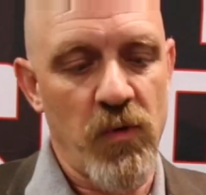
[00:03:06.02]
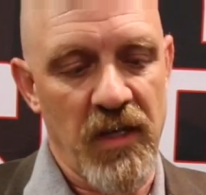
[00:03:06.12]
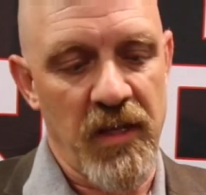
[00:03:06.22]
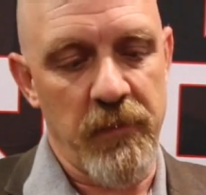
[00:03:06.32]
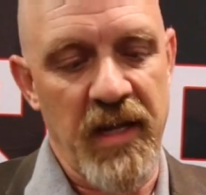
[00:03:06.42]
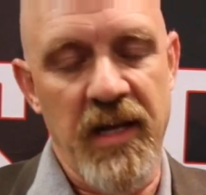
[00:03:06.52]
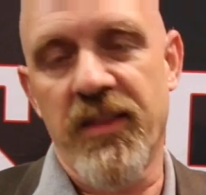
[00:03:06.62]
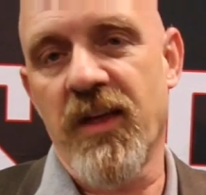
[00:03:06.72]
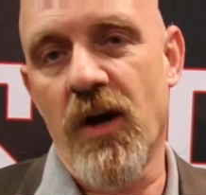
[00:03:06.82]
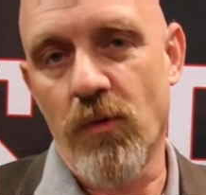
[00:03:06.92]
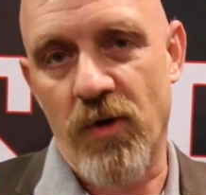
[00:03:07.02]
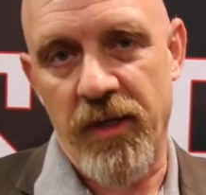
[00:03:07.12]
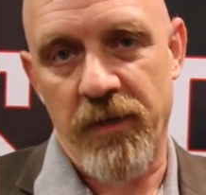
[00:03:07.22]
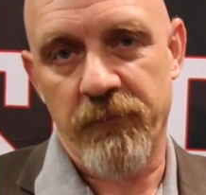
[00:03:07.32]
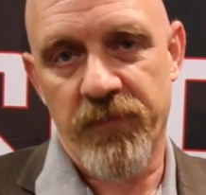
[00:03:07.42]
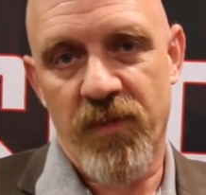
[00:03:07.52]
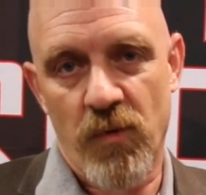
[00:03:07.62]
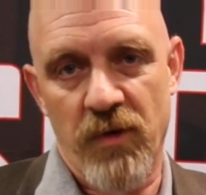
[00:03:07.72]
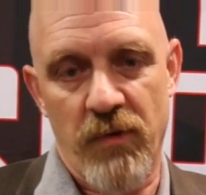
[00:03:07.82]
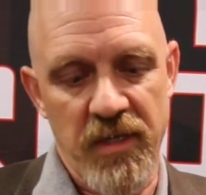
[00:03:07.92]
We eliminated the O-ring.
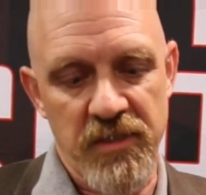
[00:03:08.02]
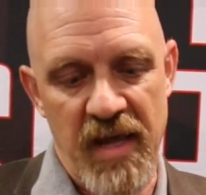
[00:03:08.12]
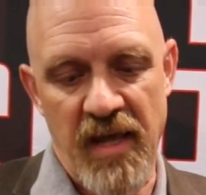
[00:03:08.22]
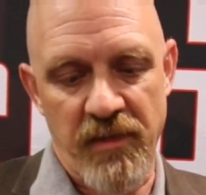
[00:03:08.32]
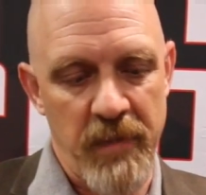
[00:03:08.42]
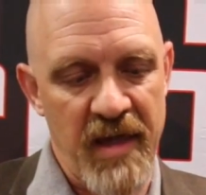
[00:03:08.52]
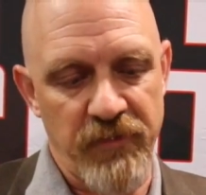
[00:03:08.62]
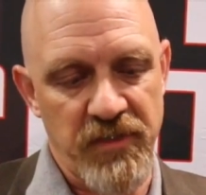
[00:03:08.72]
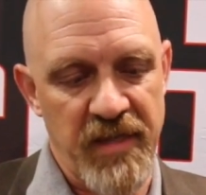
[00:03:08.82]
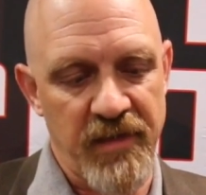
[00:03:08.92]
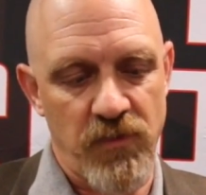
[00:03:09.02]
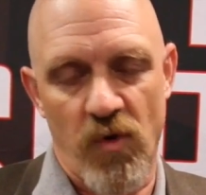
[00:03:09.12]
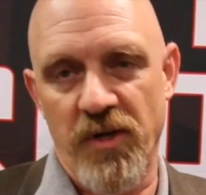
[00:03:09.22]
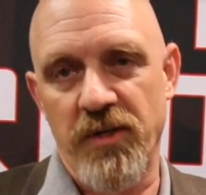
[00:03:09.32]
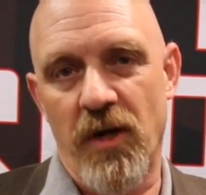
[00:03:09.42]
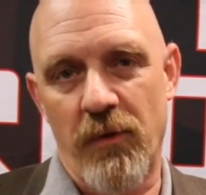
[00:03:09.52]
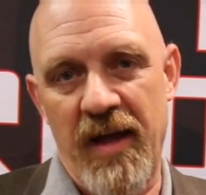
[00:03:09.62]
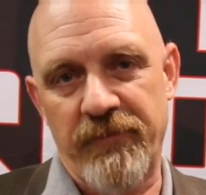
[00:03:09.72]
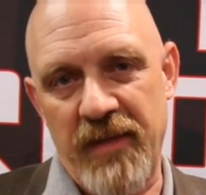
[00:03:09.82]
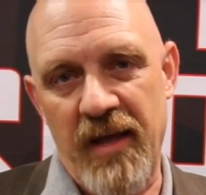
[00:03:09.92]
We redesigned the baffle stack to where you don't
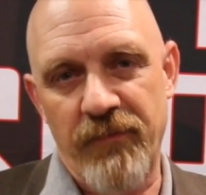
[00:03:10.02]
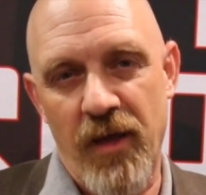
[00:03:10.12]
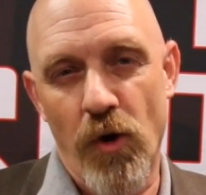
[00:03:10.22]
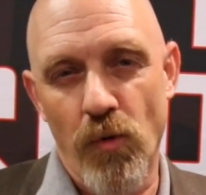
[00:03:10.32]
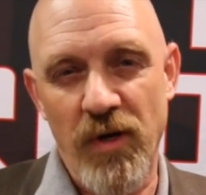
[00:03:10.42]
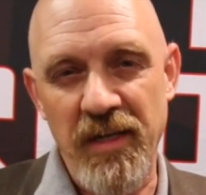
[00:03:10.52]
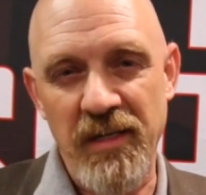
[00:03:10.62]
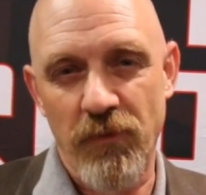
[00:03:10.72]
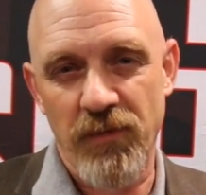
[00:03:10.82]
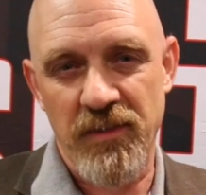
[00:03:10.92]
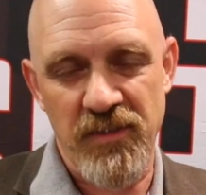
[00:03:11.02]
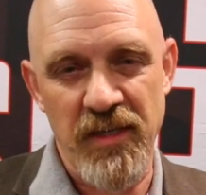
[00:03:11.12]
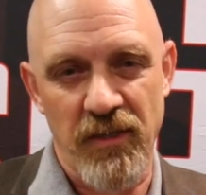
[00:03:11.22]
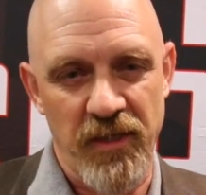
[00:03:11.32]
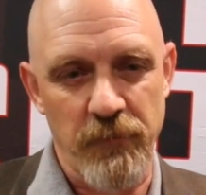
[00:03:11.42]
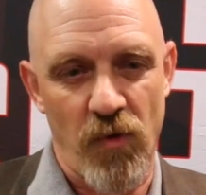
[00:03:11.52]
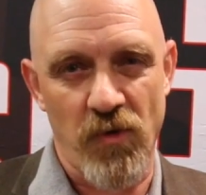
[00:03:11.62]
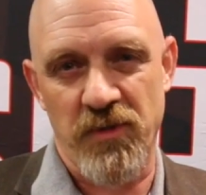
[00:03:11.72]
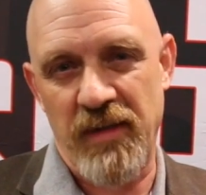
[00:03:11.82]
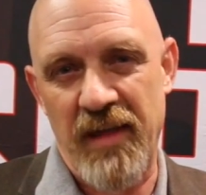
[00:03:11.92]
have to have the O-ring on the seal
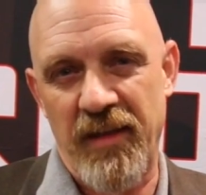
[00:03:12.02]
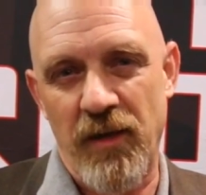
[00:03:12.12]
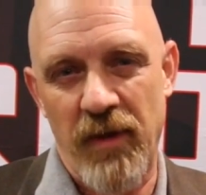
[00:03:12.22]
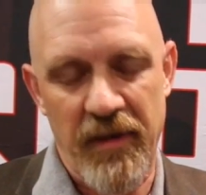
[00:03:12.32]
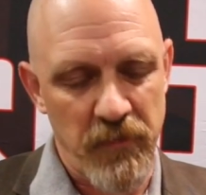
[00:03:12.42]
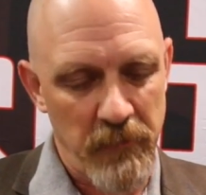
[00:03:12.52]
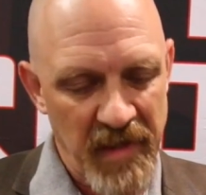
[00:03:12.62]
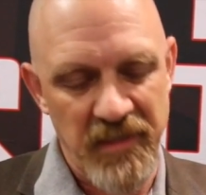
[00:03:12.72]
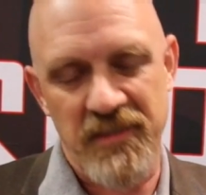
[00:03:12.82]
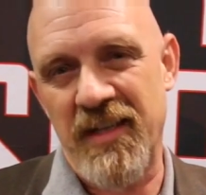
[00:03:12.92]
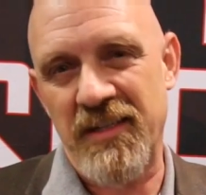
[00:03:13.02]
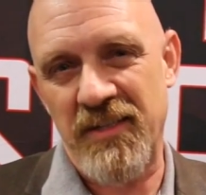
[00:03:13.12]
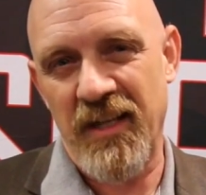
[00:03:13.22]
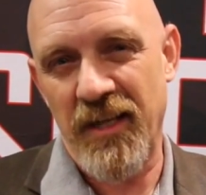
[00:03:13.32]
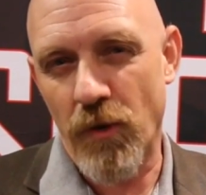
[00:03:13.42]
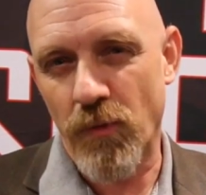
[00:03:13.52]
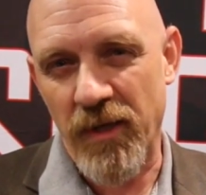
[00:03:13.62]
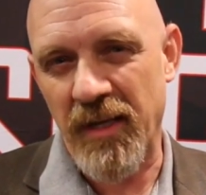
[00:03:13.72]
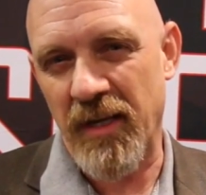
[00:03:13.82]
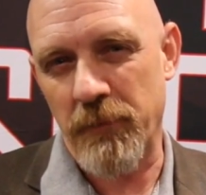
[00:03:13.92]
anymore, so now they don't have to maintenance that silly
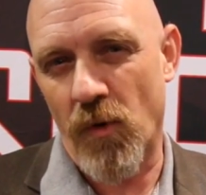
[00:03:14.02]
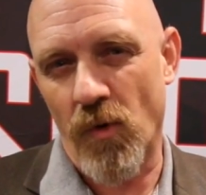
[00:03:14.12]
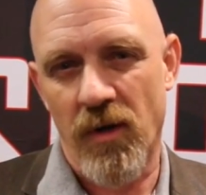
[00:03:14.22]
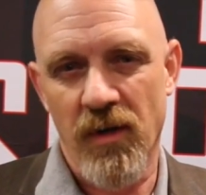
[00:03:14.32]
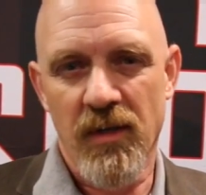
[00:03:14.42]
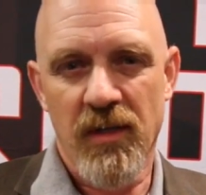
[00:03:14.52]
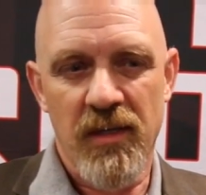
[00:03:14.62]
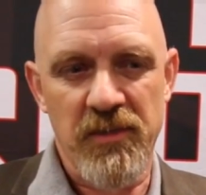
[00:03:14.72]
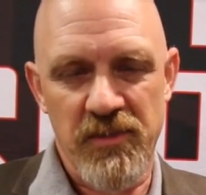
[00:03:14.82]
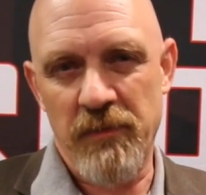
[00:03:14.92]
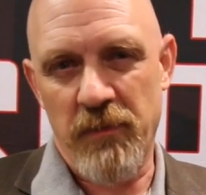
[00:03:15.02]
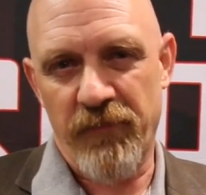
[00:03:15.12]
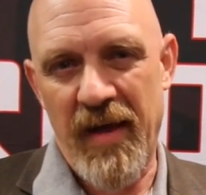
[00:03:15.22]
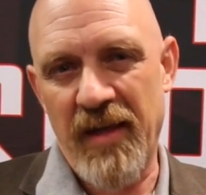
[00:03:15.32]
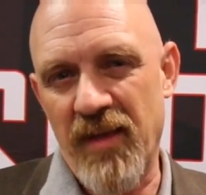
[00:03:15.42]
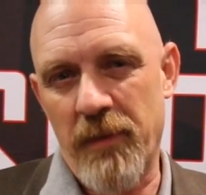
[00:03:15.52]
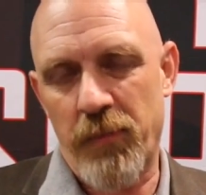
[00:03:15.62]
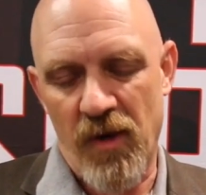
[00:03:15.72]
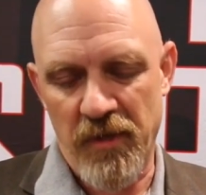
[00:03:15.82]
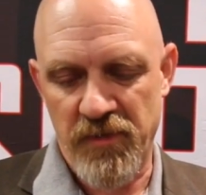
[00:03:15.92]
O-ring anymore. It simplified
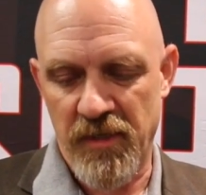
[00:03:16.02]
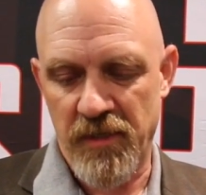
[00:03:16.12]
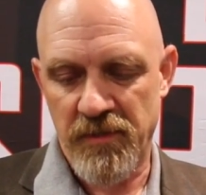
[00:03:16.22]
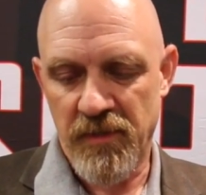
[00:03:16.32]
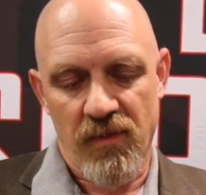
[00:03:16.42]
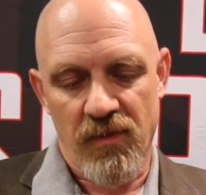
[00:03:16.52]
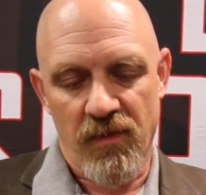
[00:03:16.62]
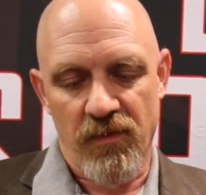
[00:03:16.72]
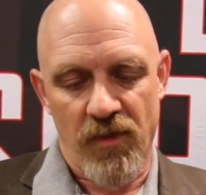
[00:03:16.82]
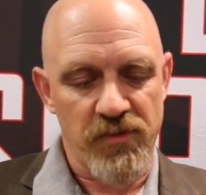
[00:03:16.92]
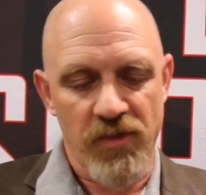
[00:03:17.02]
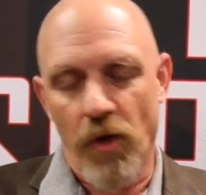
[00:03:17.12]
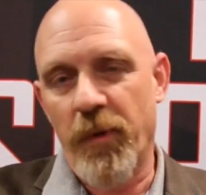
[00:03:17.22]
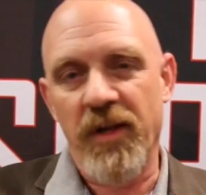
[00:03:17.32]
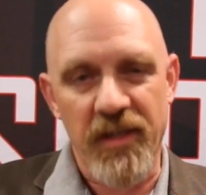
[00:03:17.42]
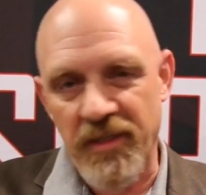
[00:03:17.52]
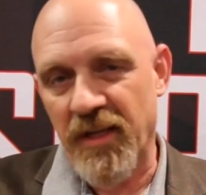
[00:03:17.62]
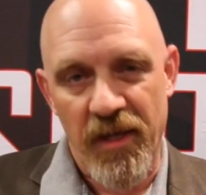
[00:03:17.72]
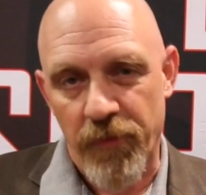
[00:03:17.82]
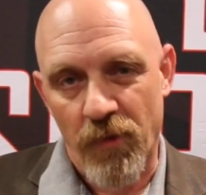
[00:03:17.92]
that process. There's no putting it
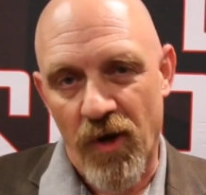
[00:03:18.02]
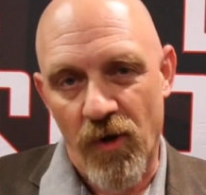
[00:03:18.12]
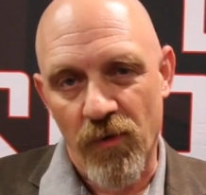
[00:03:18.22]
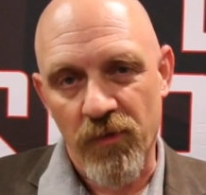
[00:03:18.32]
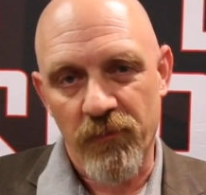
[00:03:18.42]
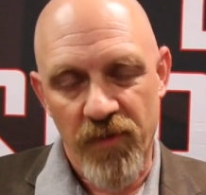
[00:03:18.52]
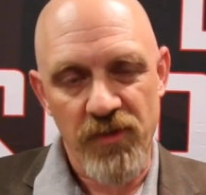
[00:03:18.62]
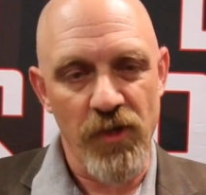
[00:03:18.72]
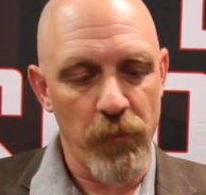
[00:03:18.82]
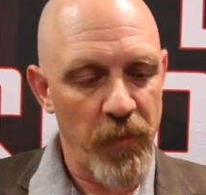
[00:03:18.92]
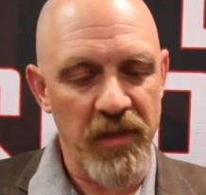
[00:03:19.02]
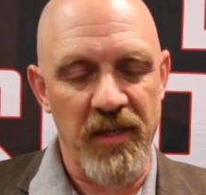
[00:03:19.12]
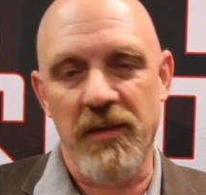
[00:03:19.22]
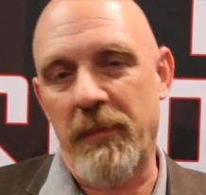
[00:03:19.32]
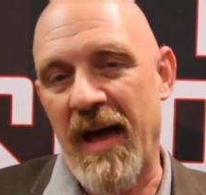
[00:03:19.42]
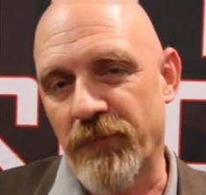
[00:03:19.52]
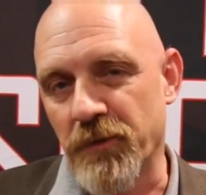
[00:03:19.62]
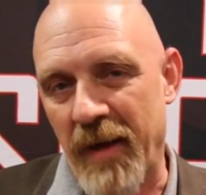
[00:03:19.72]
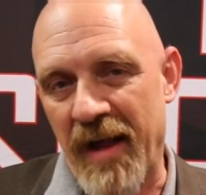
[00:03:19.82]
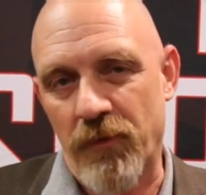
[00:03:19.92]
together wrong. There's no putting in the
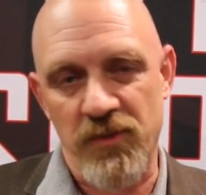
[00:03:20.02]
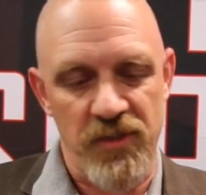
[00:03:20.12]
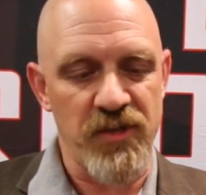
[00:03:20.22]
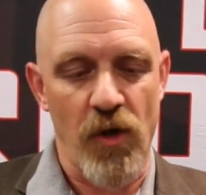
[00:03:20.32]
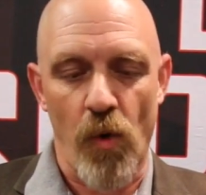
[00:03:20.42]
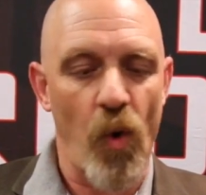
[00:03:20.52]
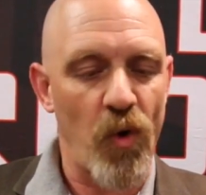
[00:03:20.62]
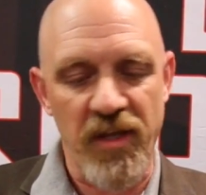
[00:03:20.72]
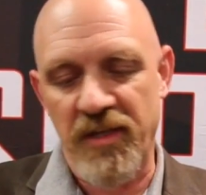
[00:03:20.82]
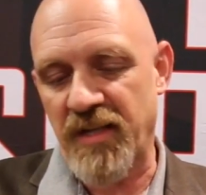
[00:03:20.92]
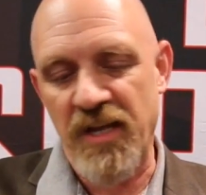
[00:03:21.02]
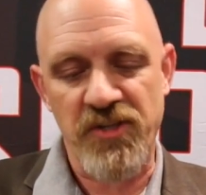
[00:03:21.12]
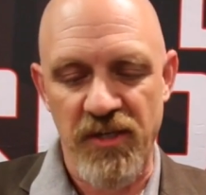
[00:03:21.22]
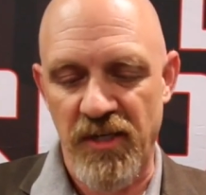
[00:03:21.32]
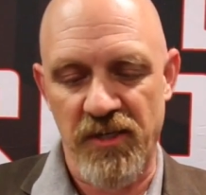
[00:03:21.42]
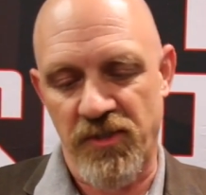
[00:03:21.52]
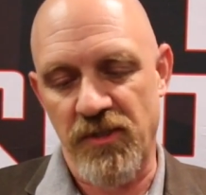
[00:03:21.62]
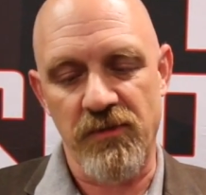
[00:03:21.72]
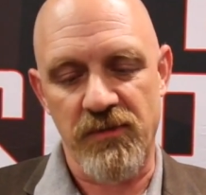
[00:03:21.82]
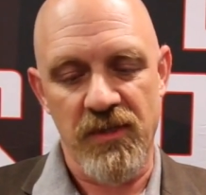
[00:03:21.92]
baffles backwards. There's no orientation
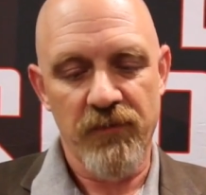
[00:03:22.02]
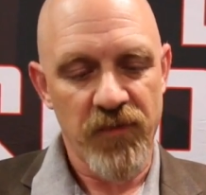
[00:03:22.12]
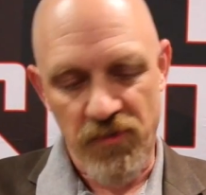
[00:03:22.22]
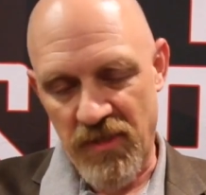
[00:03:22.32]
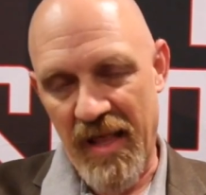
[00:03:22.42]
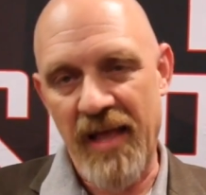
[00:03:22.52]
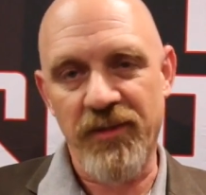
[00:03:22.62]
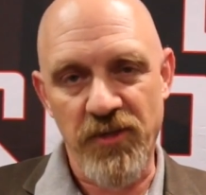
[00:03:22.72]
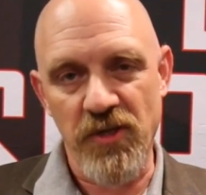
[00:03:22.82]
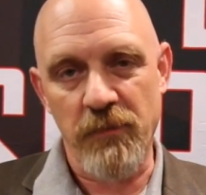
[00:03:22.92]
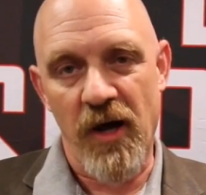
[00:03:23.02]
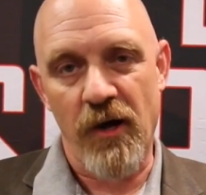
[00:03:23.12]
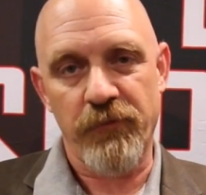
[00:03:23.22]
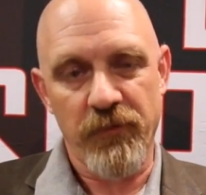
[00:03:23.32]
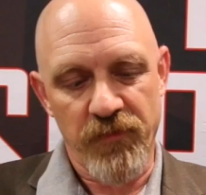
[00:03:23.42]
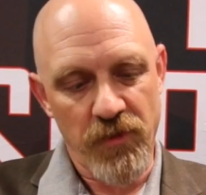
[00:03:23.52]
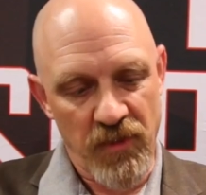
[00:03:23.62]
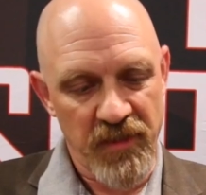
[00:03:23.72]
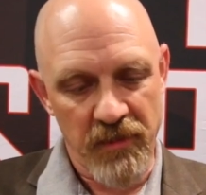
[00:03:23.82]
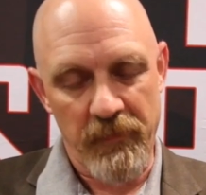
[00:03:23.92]
issues. You slide the tube off, you
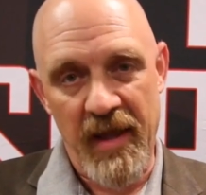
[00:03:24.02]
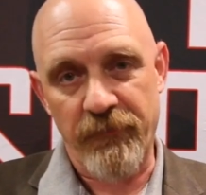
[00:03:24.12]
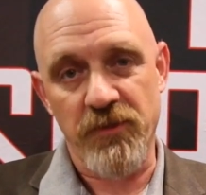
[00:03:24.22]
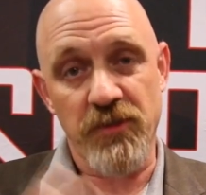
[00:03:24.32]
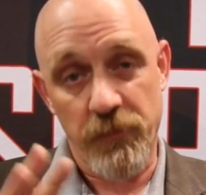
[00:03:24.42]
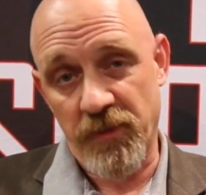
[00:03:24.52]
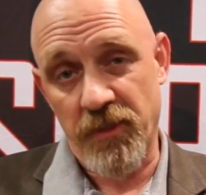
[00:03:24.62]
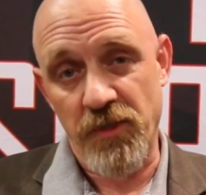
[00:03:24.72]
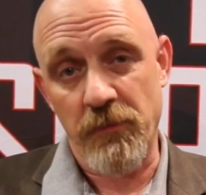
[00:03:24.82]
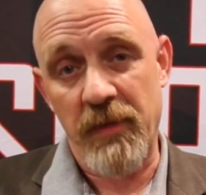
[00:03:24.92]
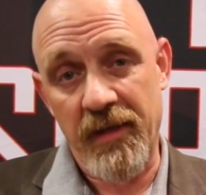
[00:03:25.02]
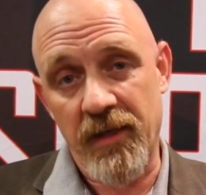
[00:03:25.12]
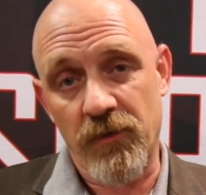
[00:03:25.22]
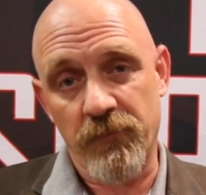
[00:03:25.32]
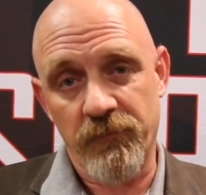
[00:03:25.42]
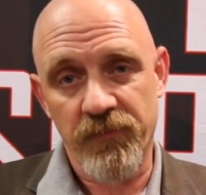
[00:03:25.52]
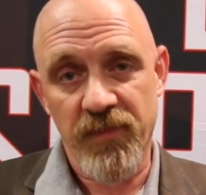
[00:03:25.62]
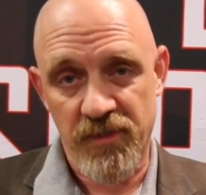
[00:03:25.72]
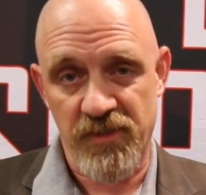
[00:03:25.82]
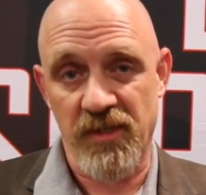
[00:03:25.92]
clean the baffles, you put the tube back on.
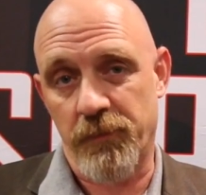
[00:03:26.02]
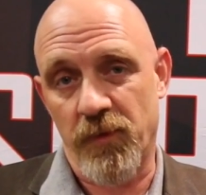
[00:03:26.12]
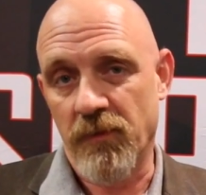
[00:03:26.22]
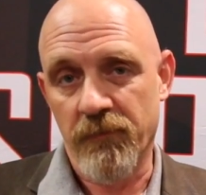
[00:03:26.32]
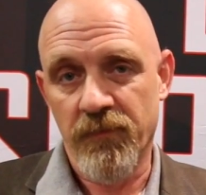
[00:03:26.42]
It's simple.